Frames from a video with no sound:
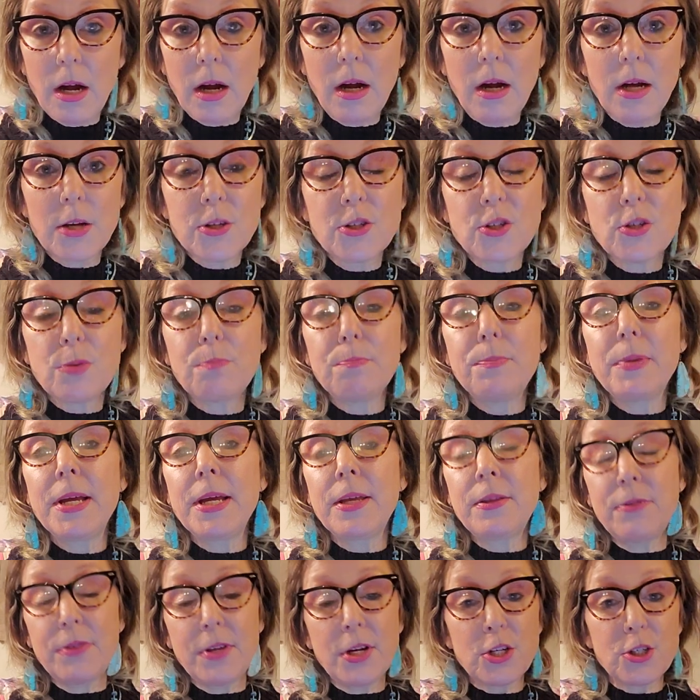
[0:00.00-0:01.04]
uh, so
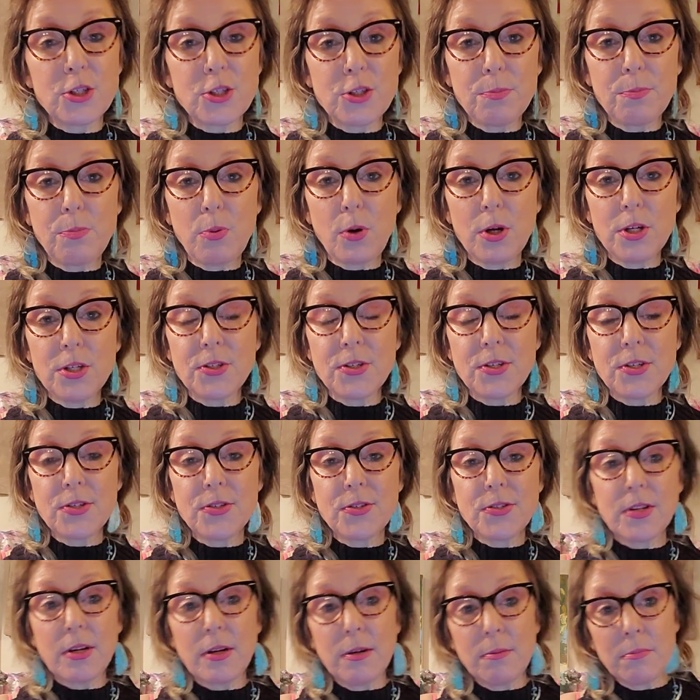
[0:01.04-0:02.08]
being their support
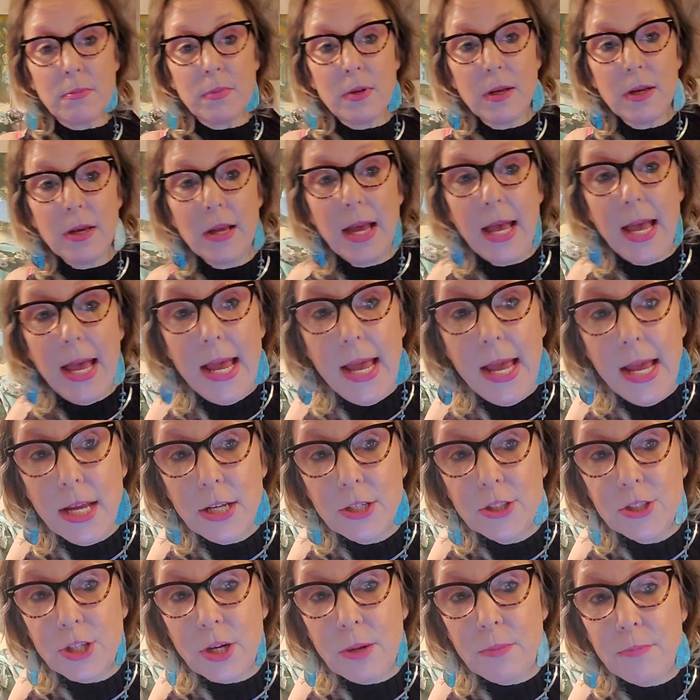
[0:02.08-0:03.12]
system.
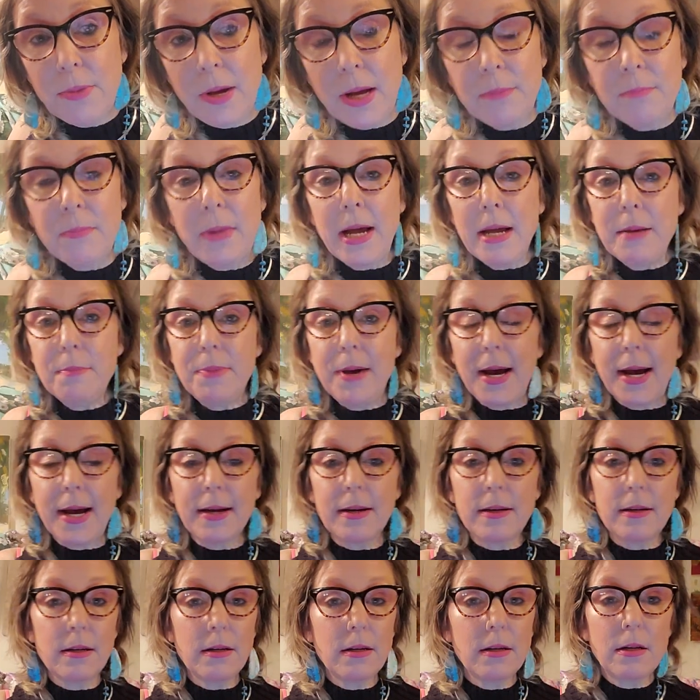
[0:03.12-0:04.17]
Hey, jump on my
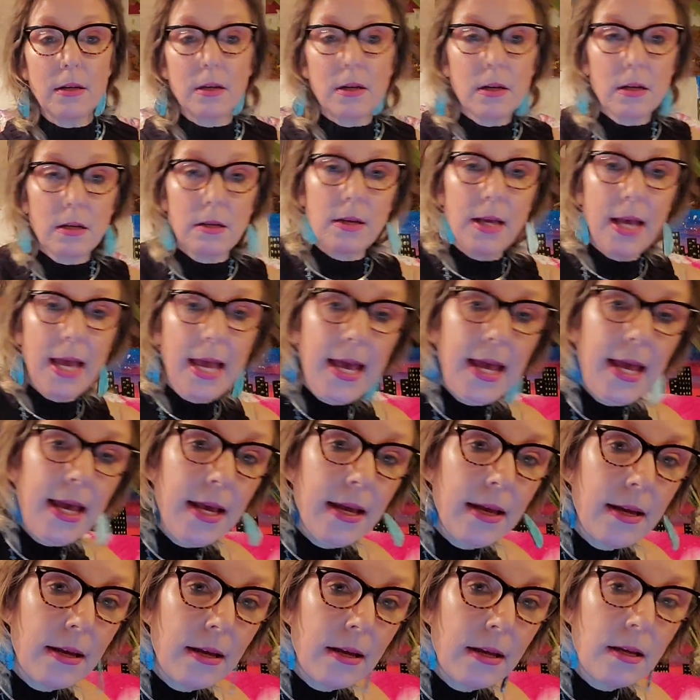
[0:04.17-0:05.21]
back.
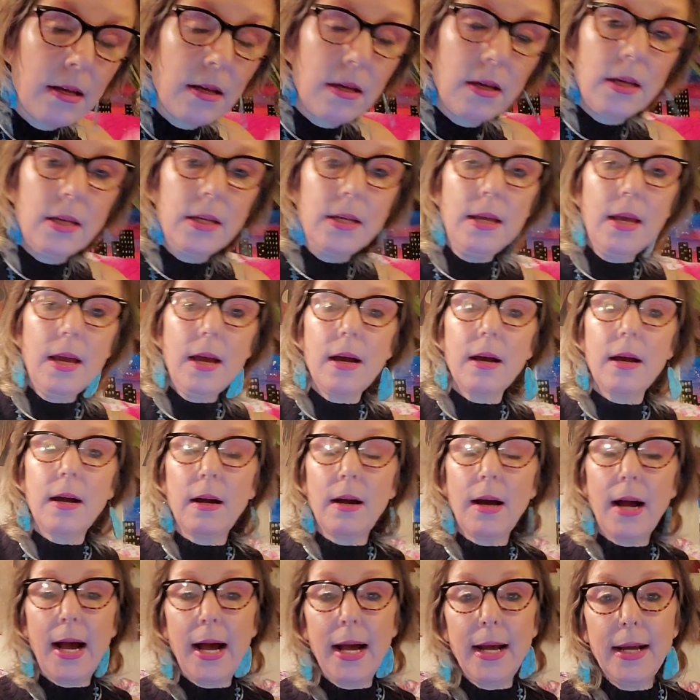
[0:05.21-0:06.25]
Hey,
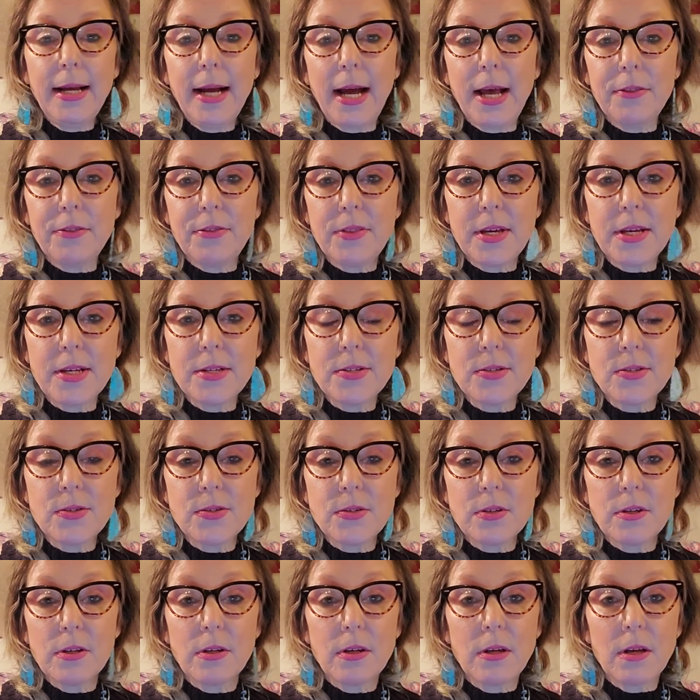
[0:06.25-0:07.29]
yeah, I got
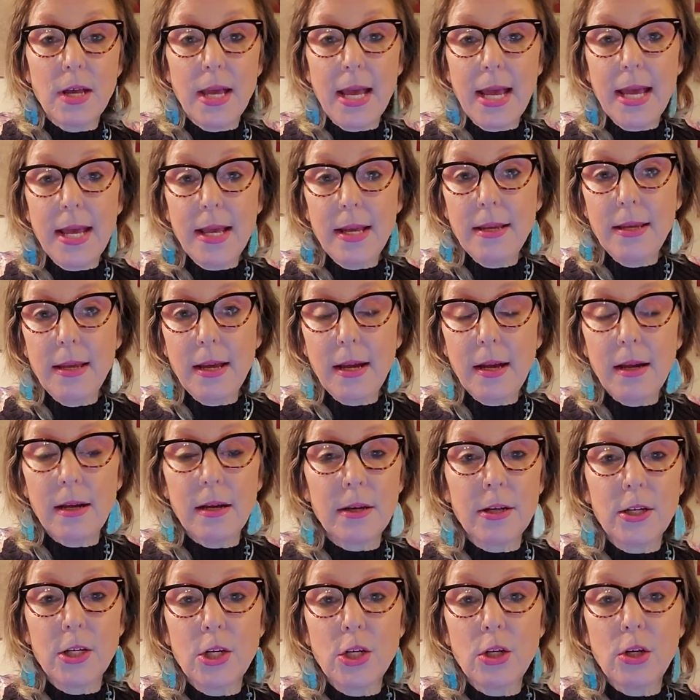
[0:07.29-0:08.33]
this. Hey,
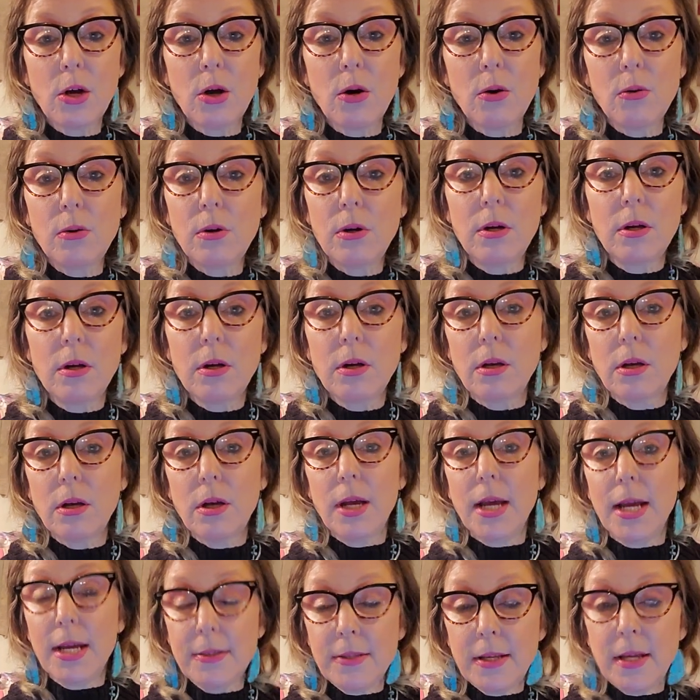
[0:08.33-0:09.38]
yeah, you know.
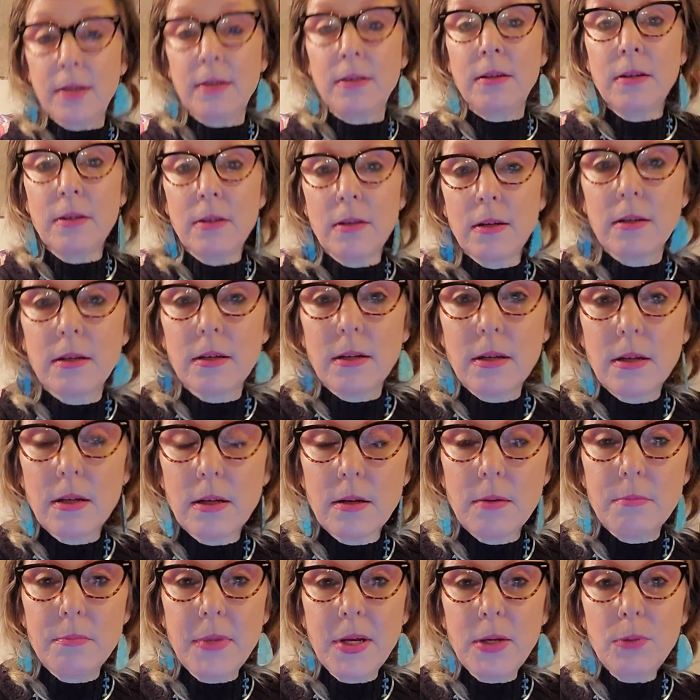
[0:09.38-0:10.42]
And then,
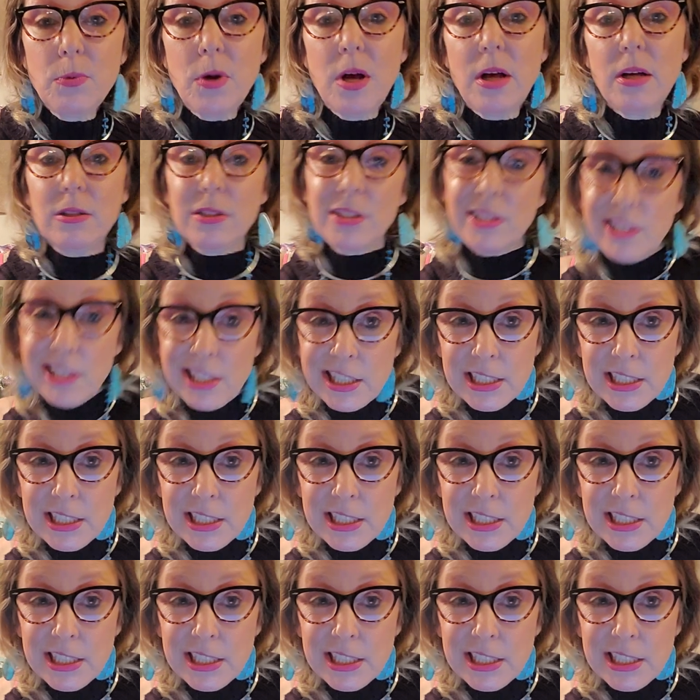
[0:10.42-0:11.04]
meanwhile,